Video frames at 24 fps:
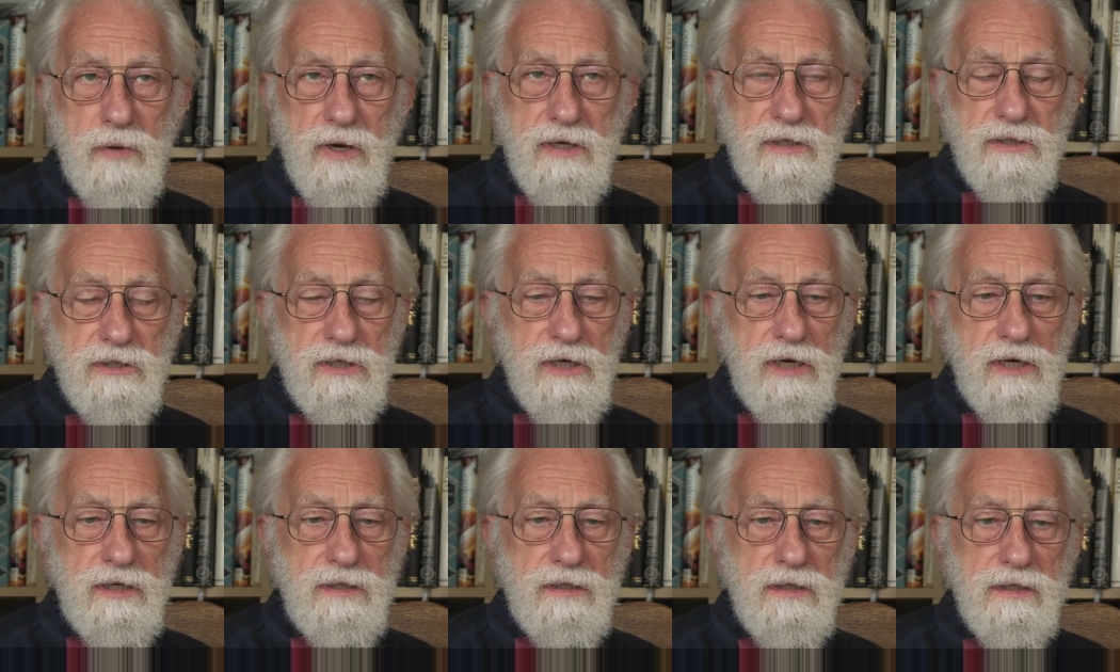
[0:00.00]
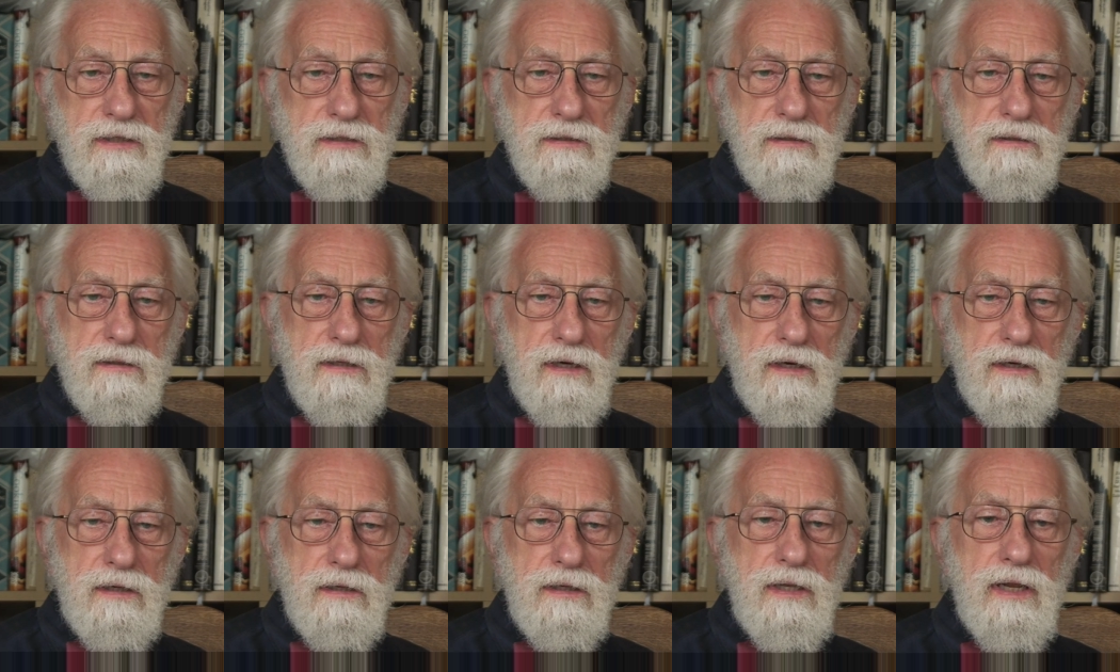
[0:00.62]
maintain
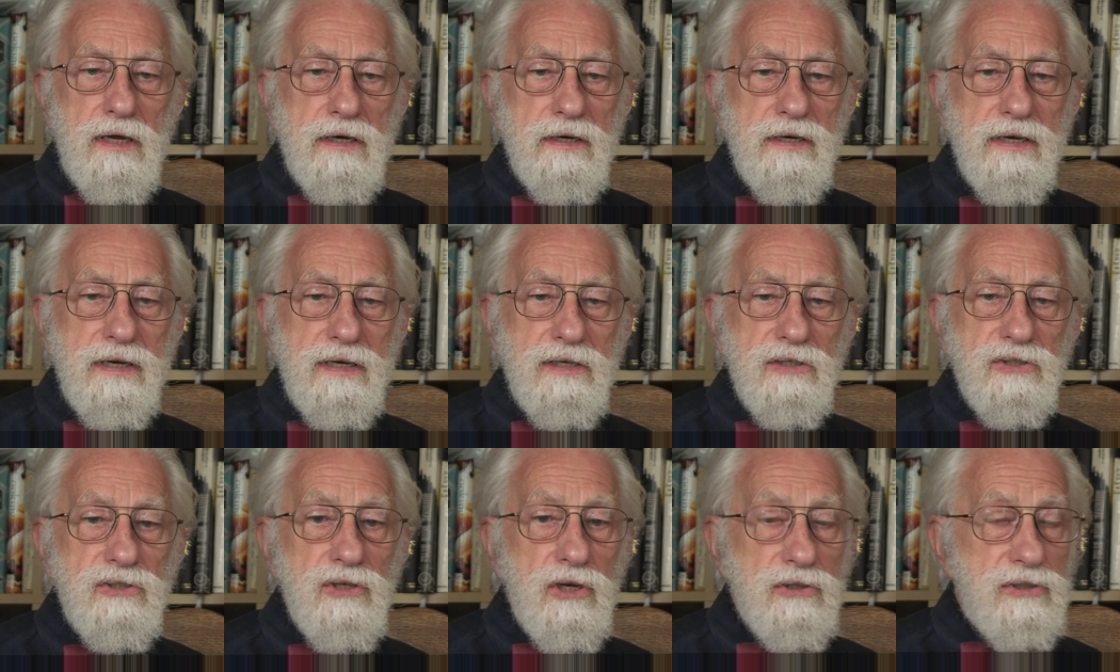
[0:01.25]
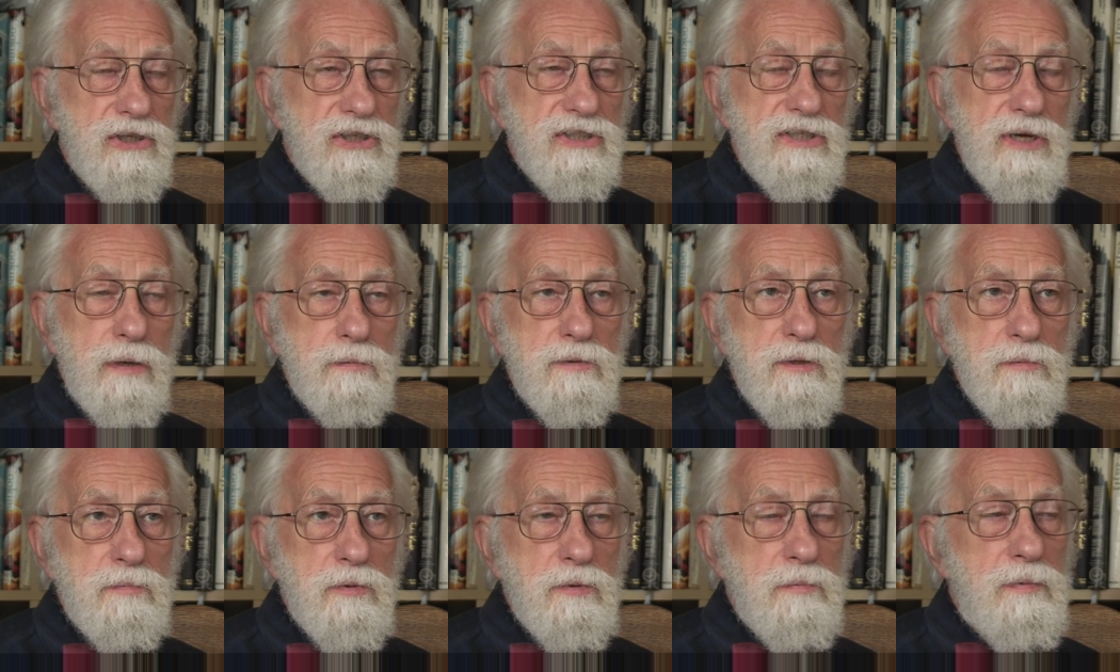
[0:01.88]
that lying is not
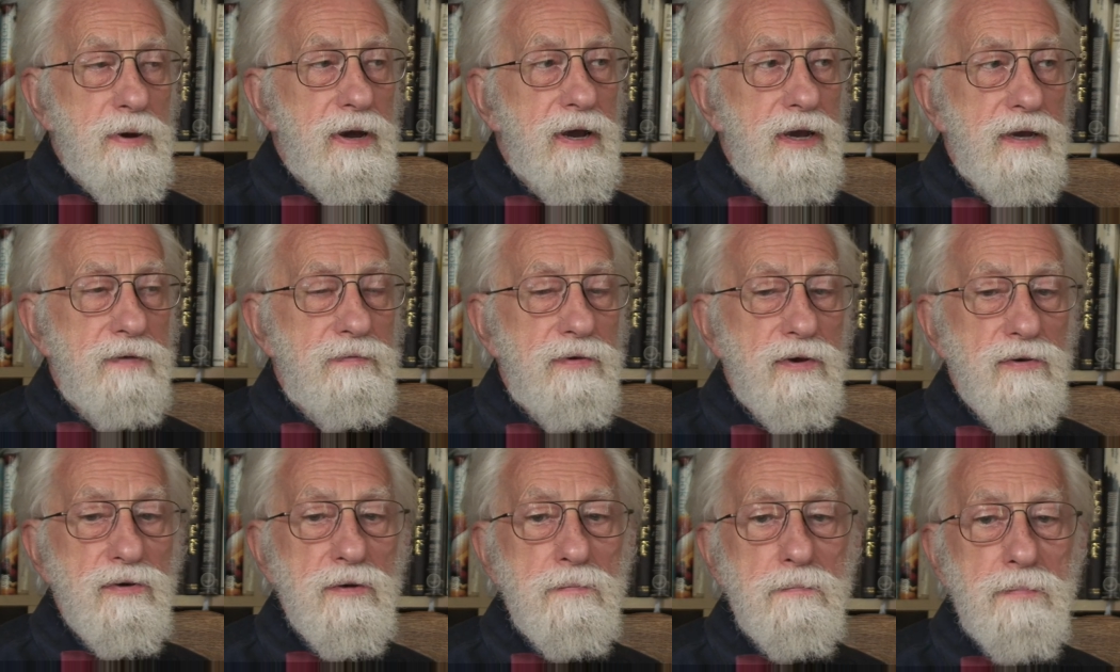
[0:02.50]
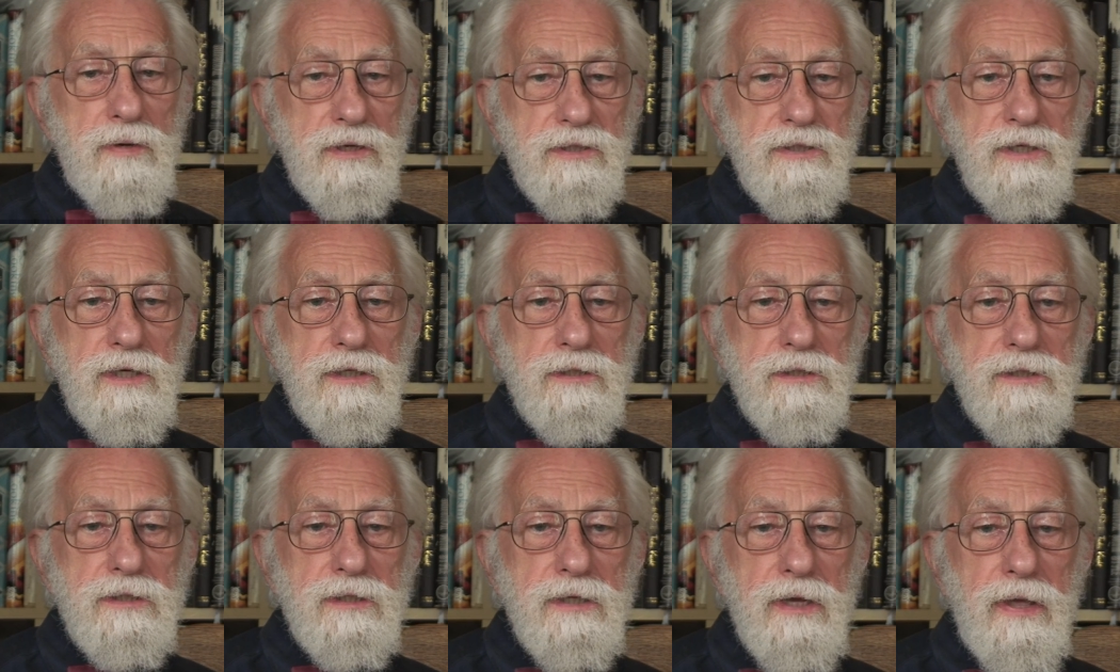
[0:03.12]
acceptable behavior in
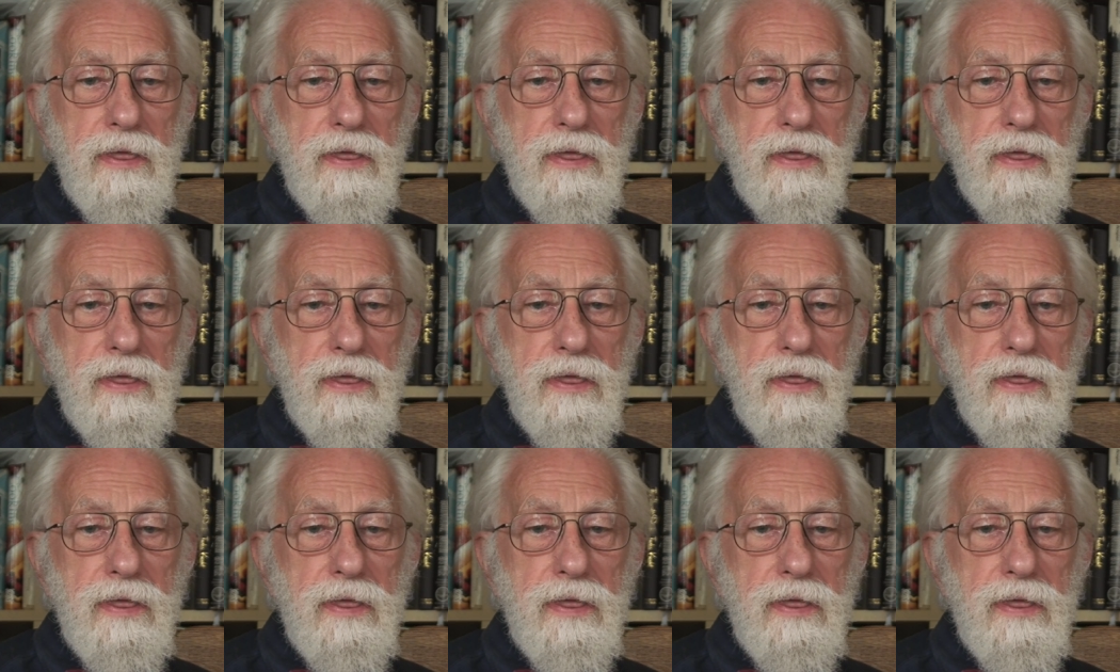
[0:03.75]
business.